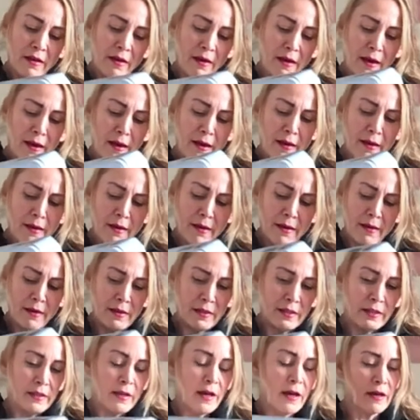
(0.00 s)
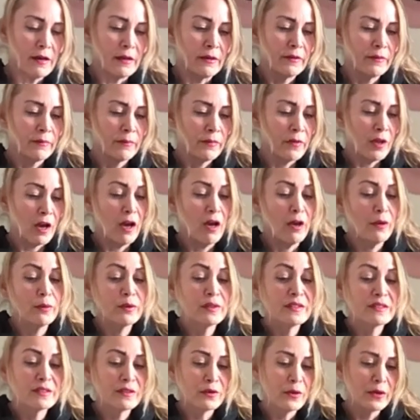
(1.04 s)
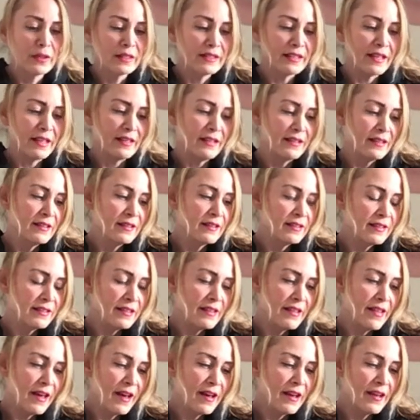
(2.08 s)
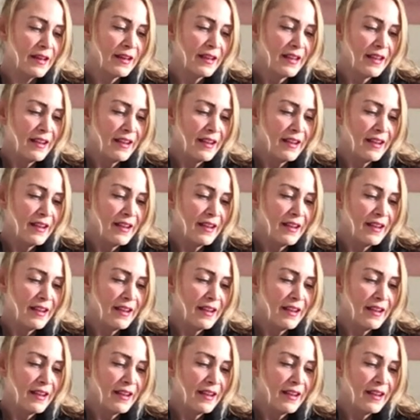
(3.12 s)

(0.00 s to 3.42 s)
And yeah, I was so excited to see that.